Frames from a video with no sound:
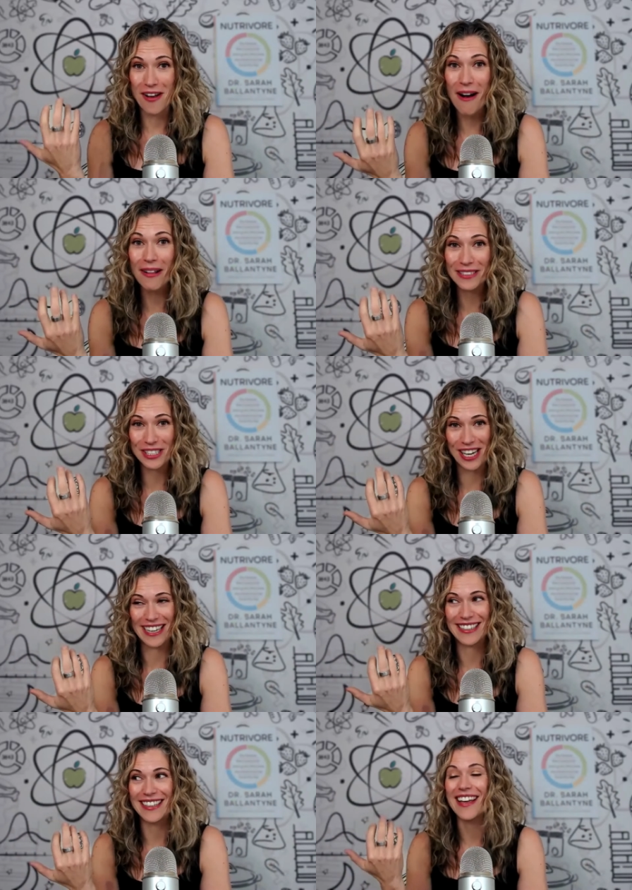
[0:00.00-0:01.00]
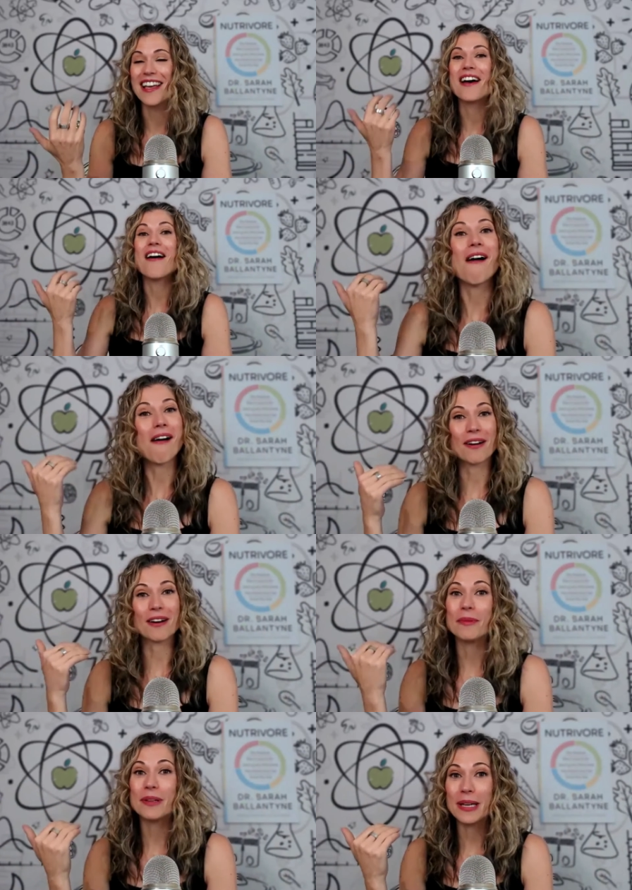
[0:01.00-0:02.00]
collagen are
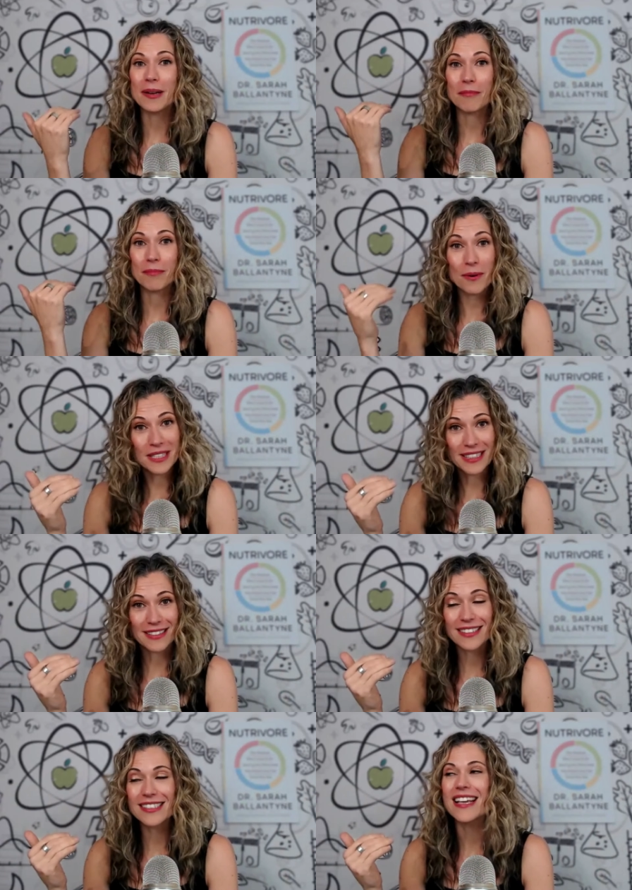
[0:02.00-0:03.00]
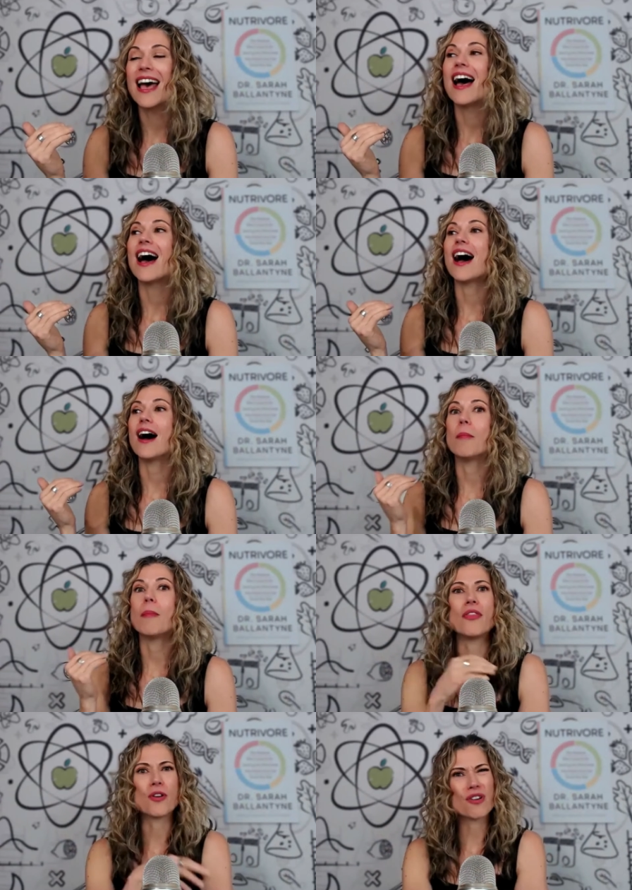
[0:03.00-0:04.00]
complete proteins. Um,
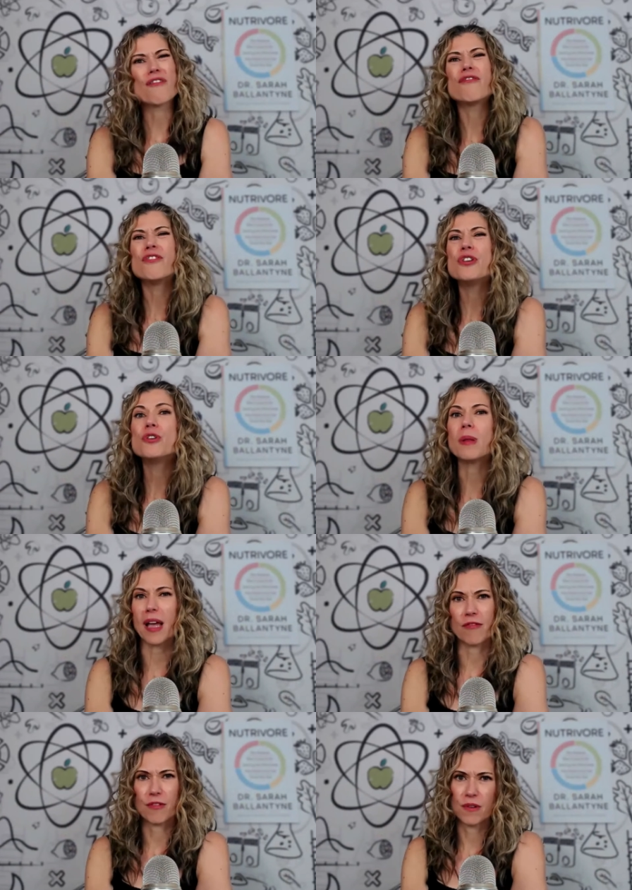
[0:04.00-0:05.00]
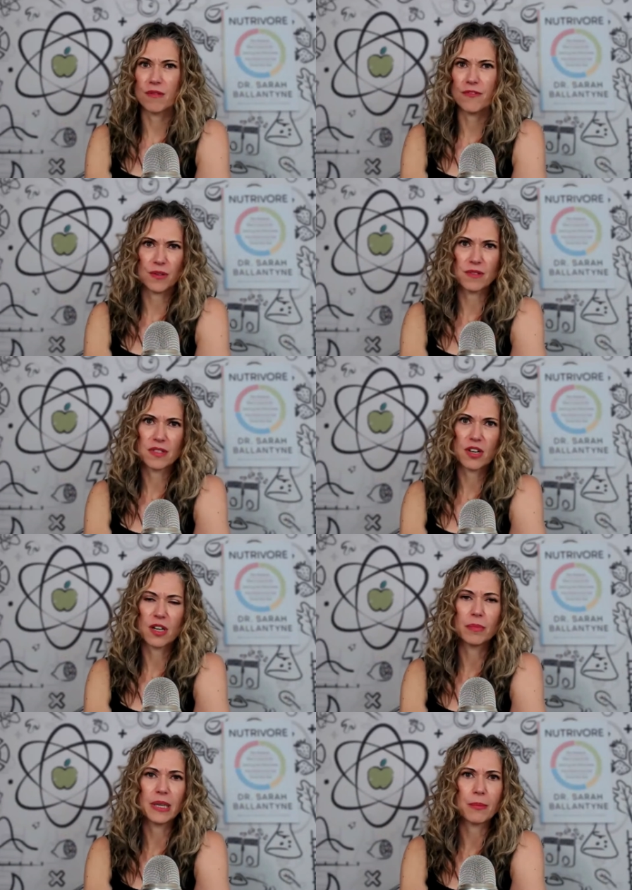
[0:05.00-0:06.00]
and there are a few plant fruit foods that are
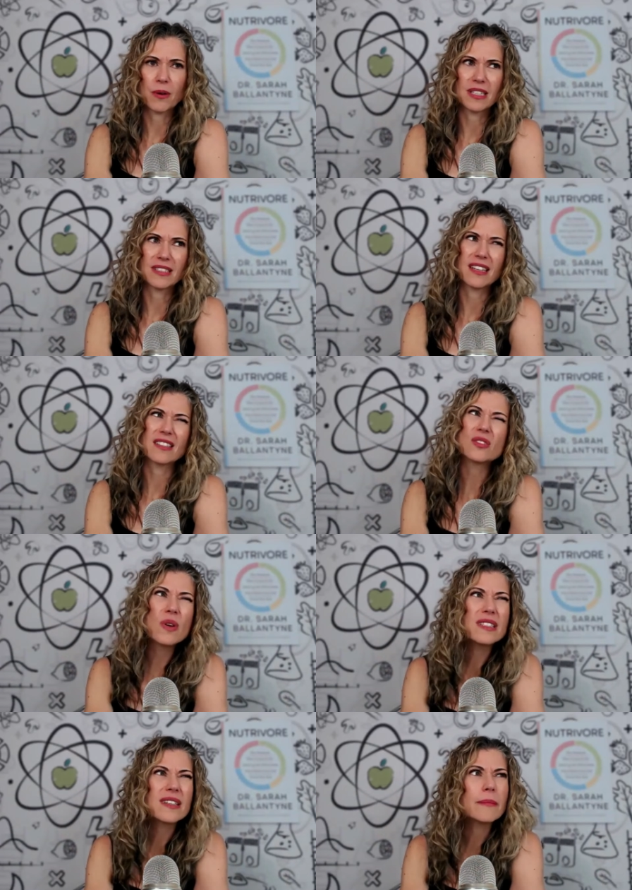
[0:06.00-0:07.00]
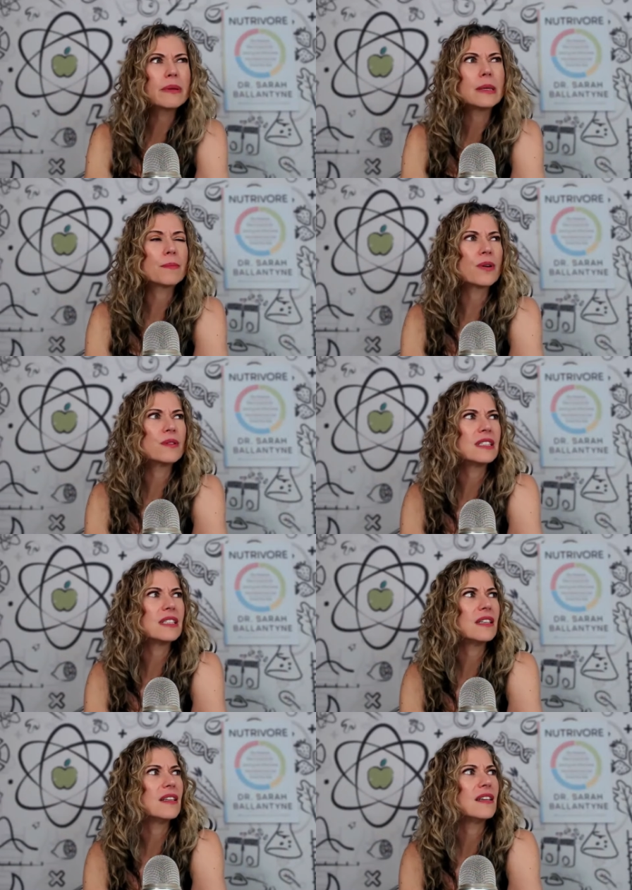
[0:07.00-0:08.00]
complete proteins, like soy is a complete
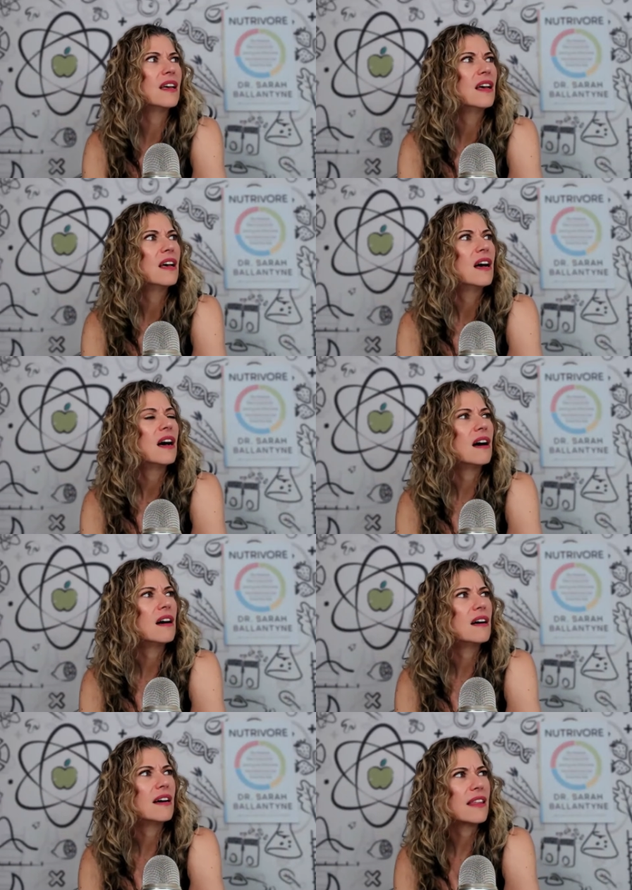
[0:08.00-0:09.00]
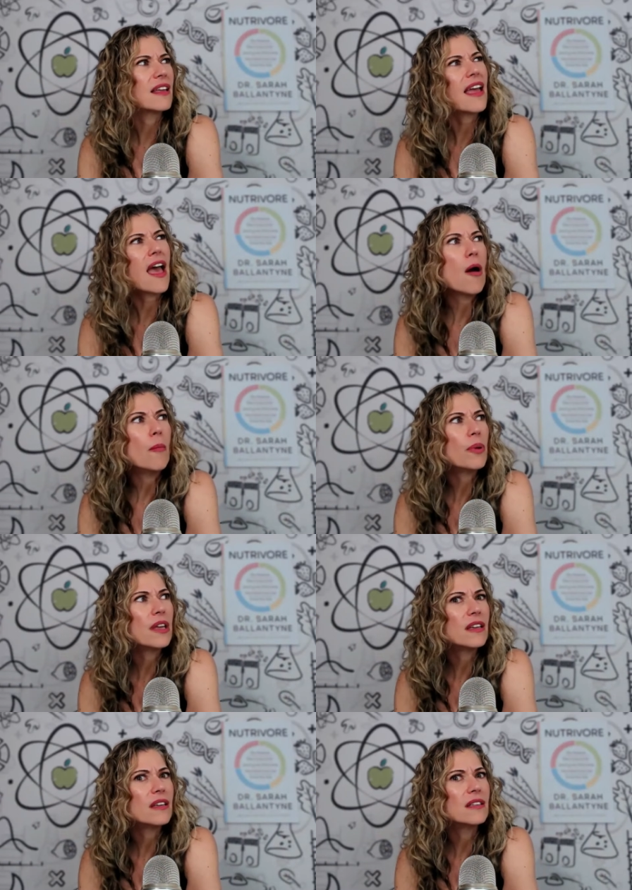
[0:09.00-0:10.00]
protein. Uh, I think hemp
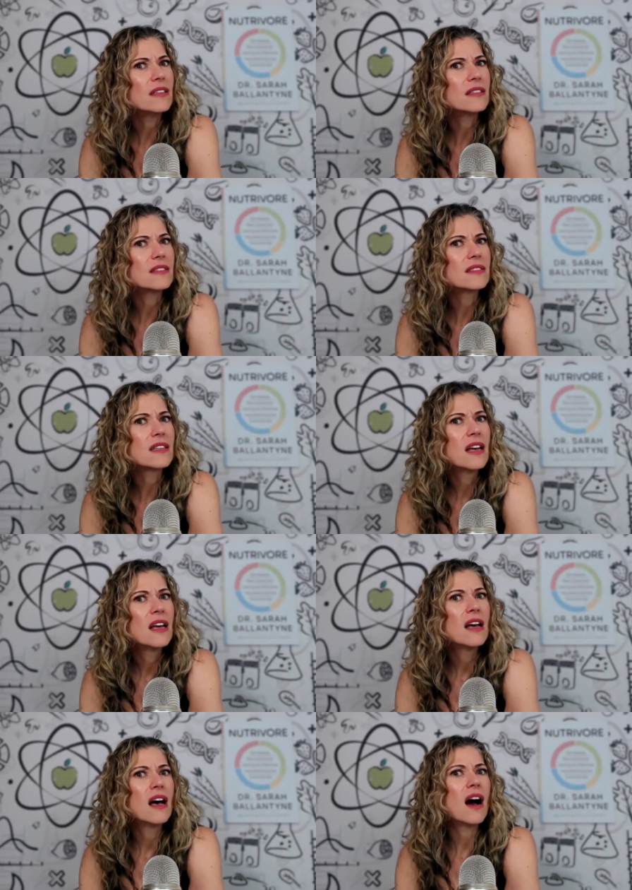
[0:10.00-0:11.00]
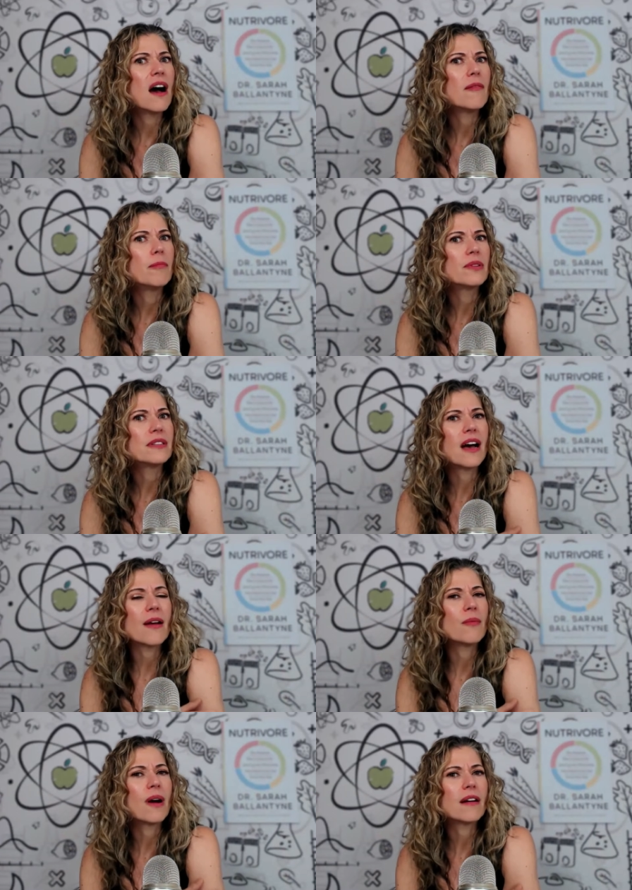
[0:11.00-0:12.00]
is. I believe
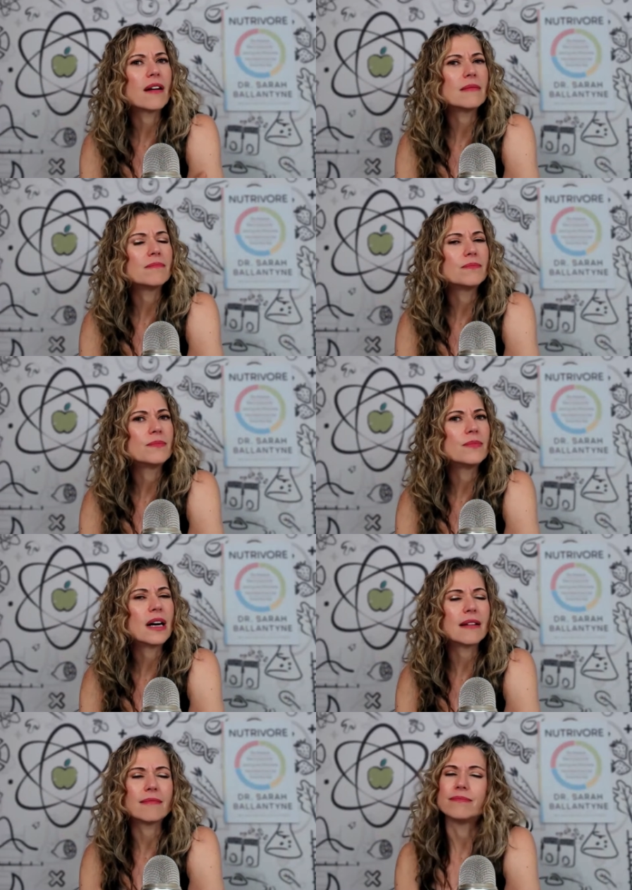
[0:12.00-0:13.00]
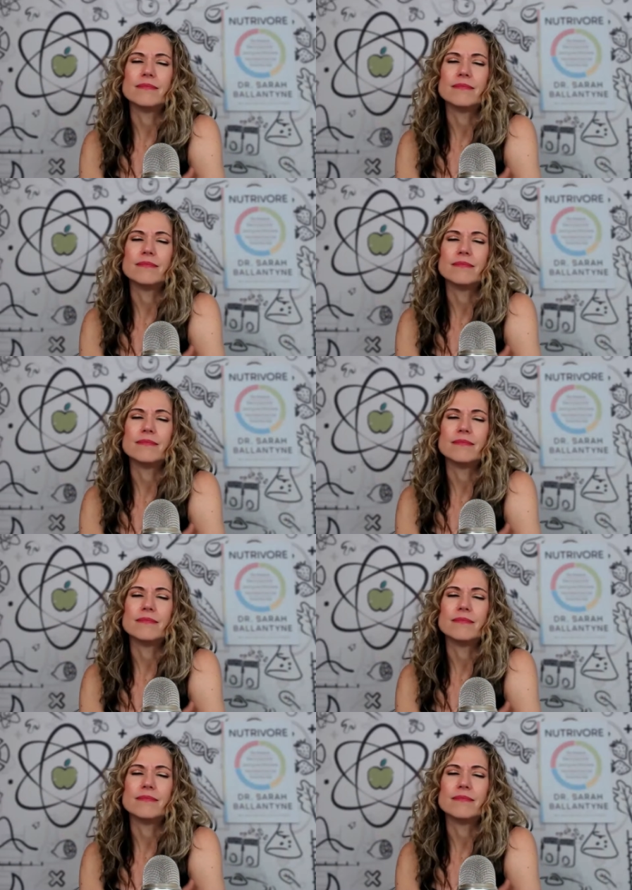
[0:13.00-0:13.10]
I I I.